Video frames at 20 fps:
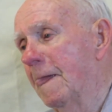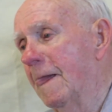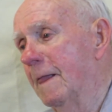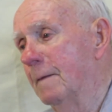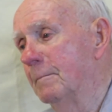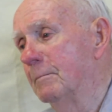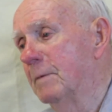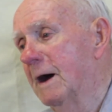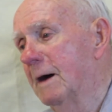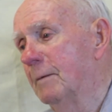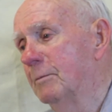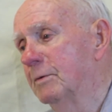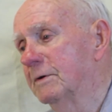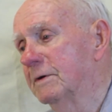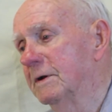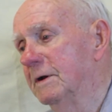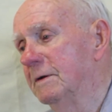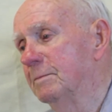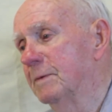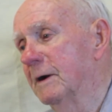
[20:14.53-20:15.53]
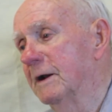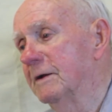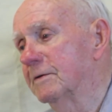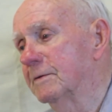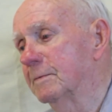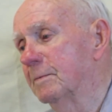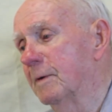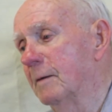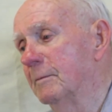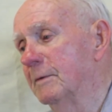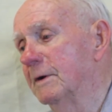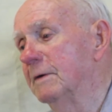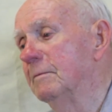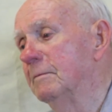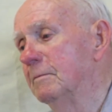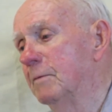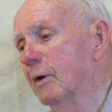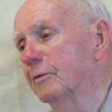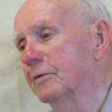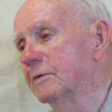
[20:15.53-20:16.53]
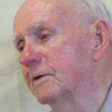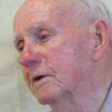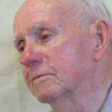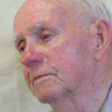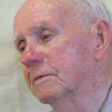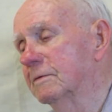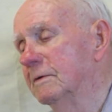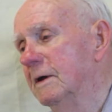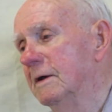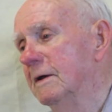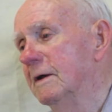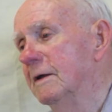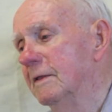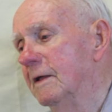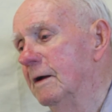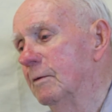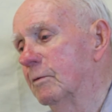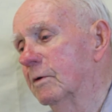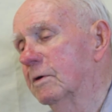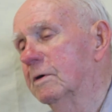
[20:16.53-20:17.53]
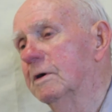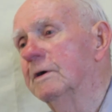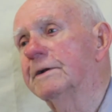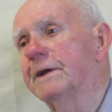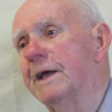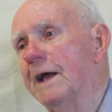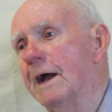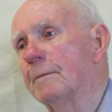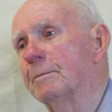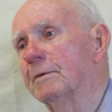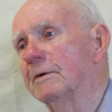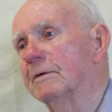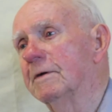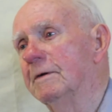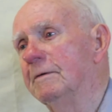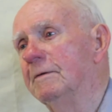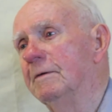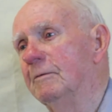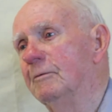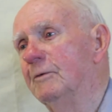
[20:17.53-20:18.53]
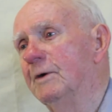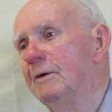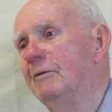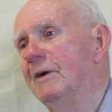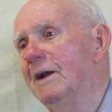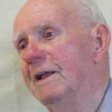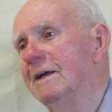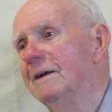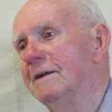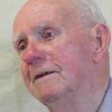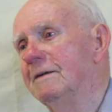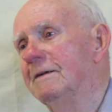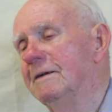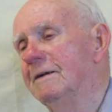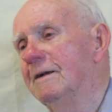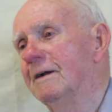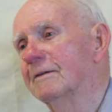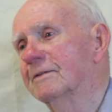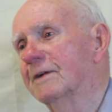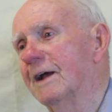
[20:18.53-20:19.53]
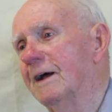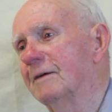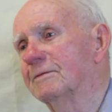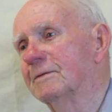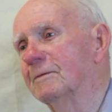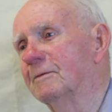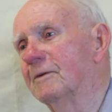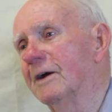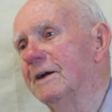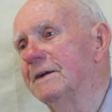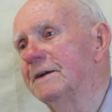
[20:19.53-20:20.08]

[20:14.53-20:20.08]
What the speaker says: And Bob was in the police department. Both just, they were good campers and we really did have some great